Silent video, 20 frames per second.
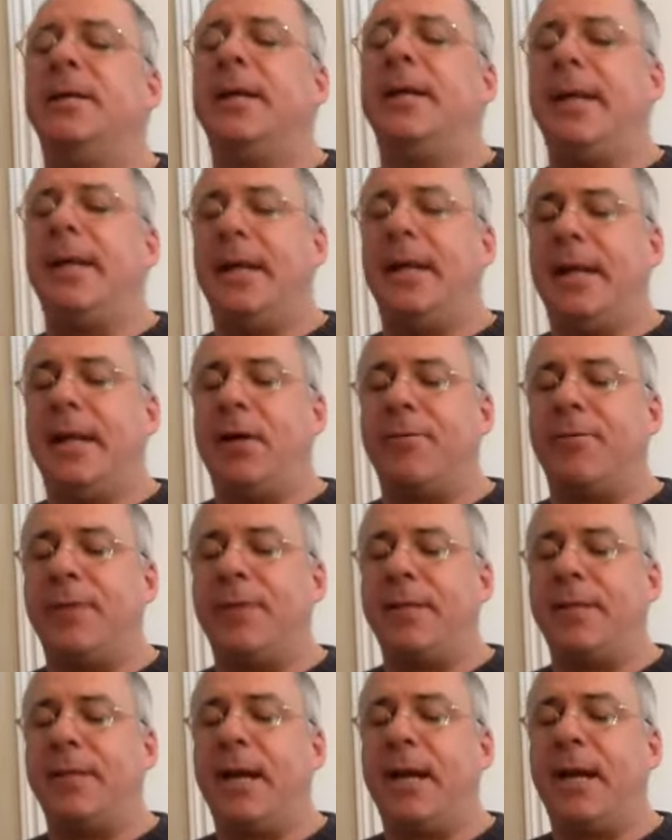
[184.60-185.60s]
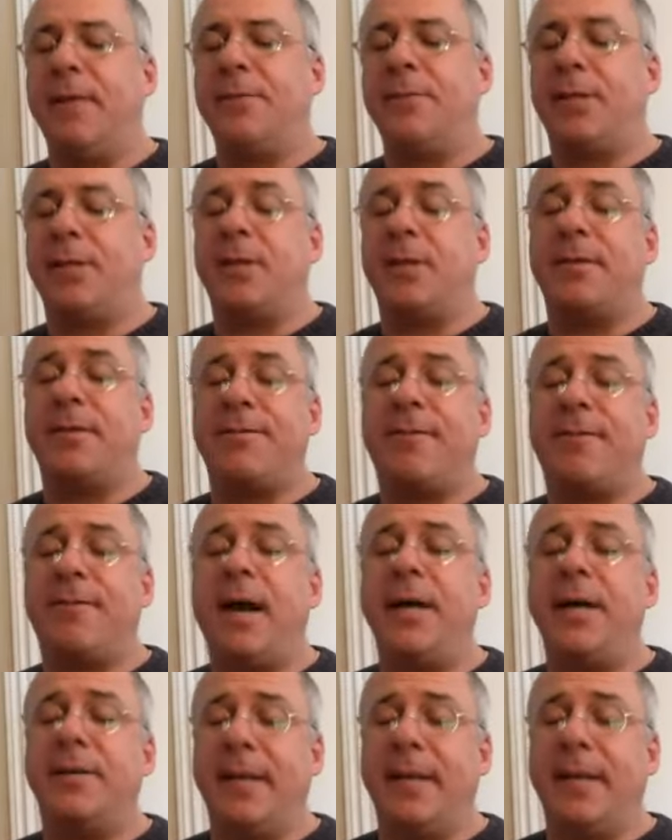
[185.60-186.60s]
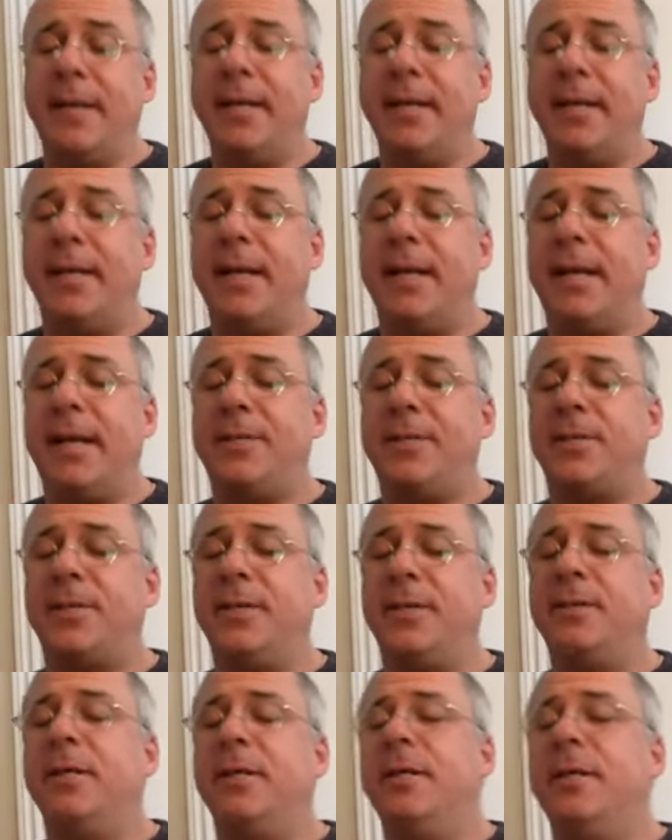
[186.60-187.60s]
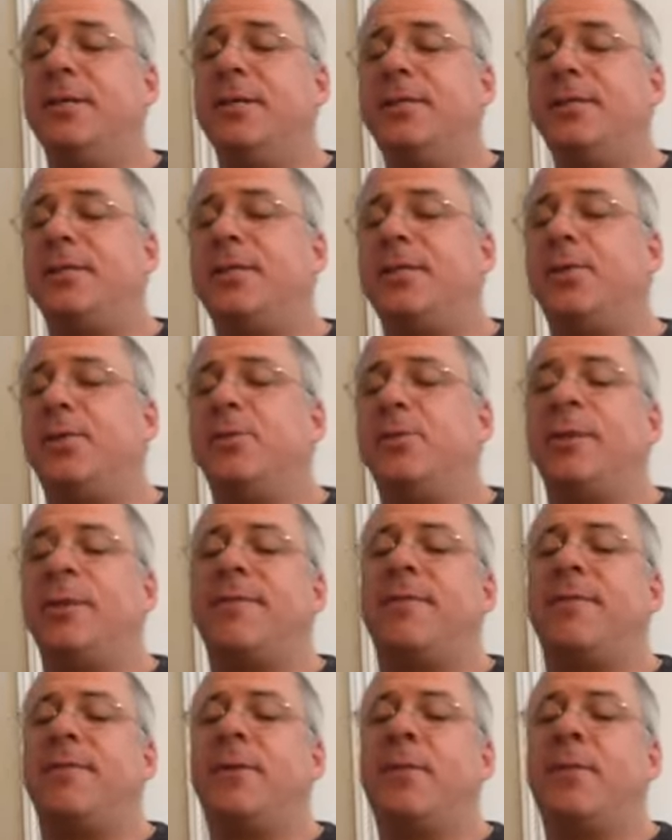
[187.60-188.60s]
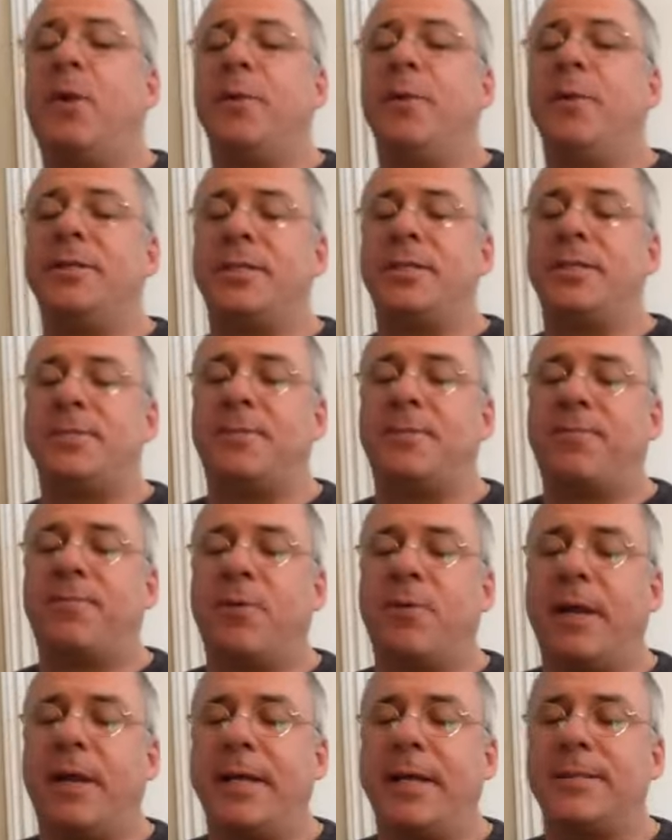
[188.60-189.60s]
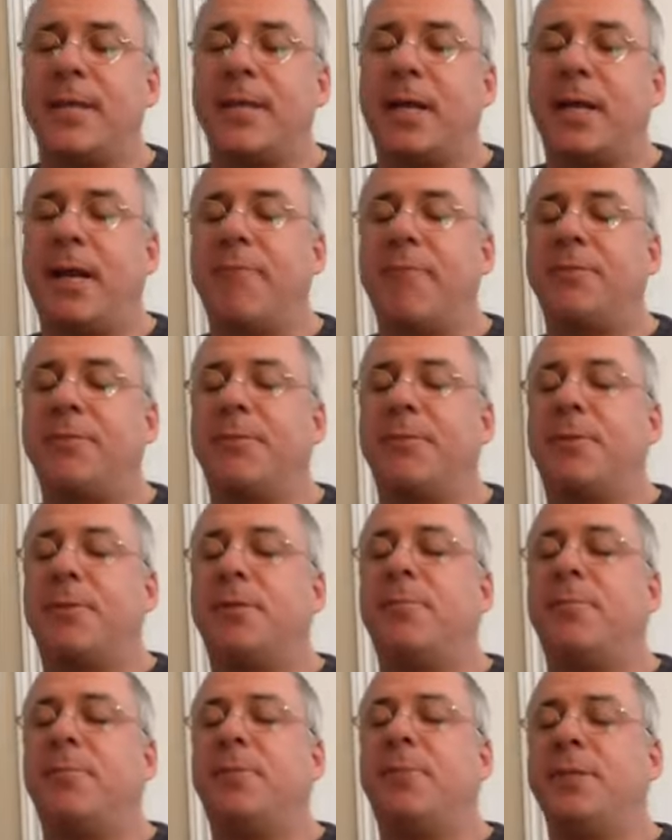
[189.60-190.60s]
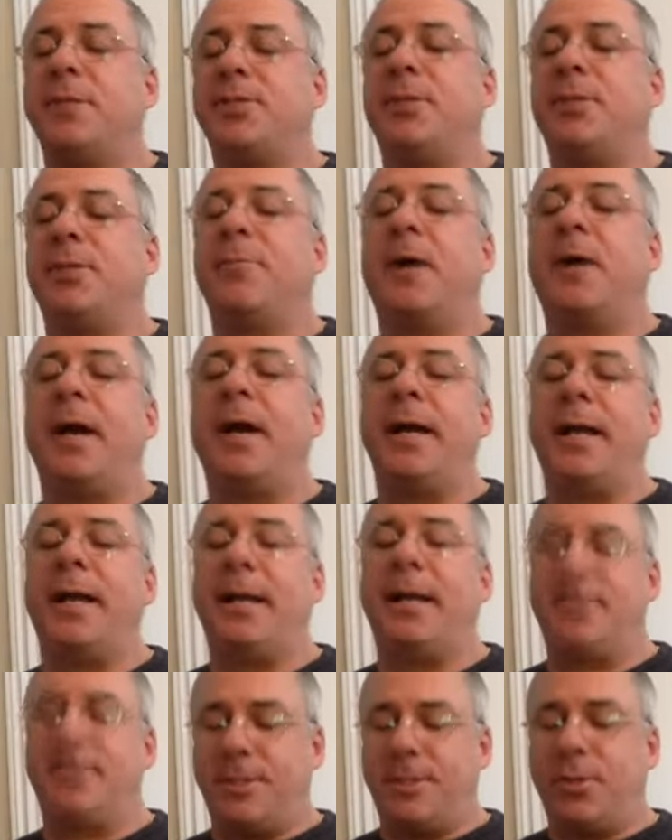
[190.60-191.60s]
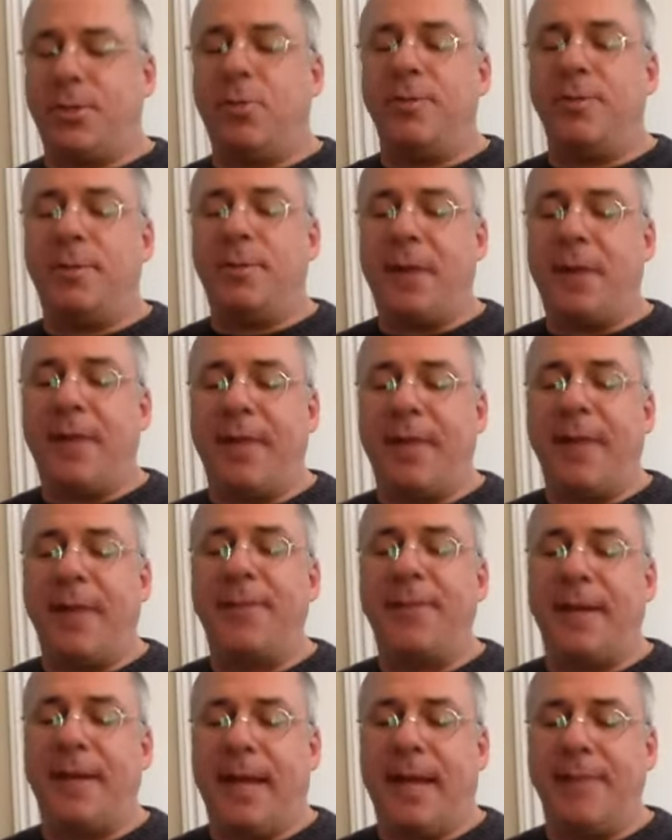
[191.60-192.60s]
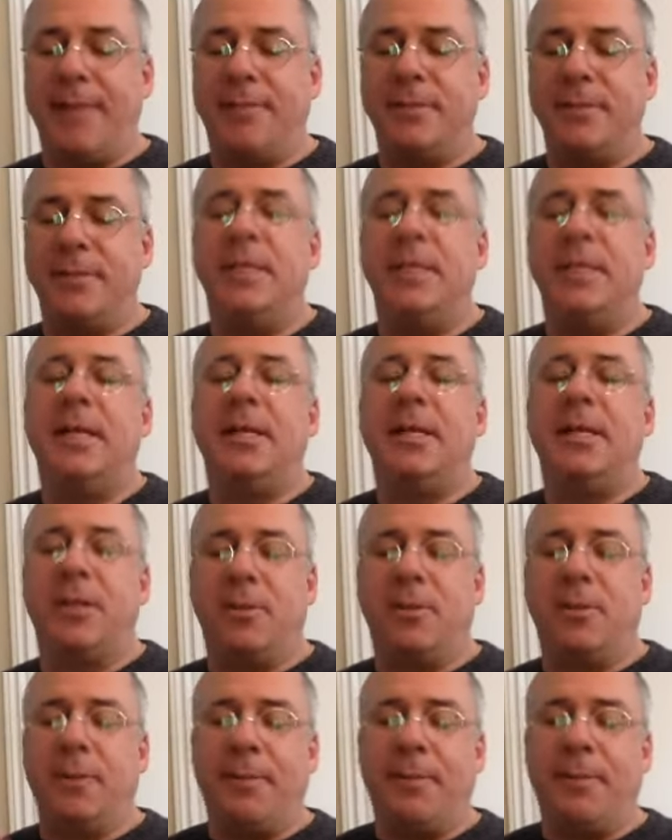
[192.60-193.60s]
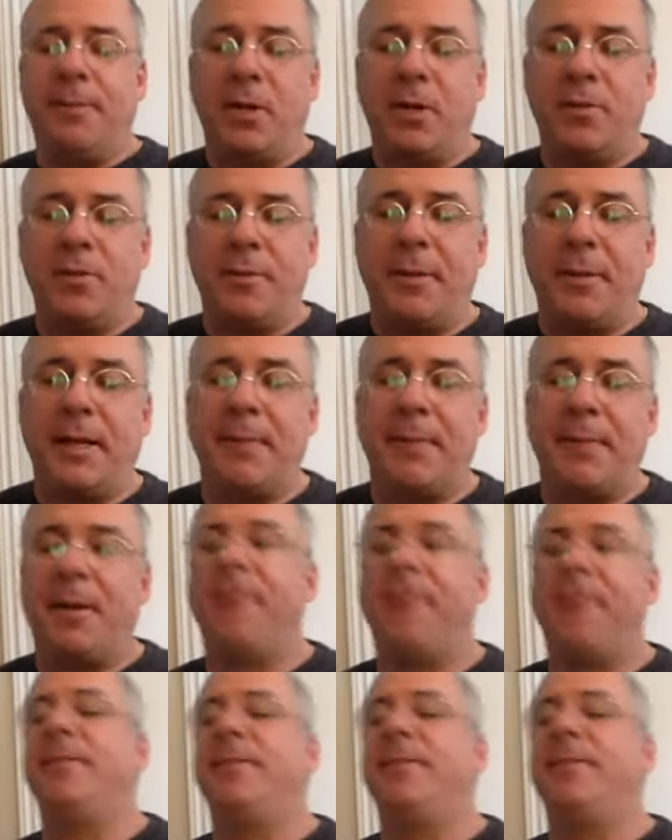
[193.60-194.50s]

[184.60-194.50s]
In out 3 times. And on the final inhalation, just hold it for a moment just before it gets uncomfortable. Put your mind and just hold the breath at the navel, a little bit below the belly button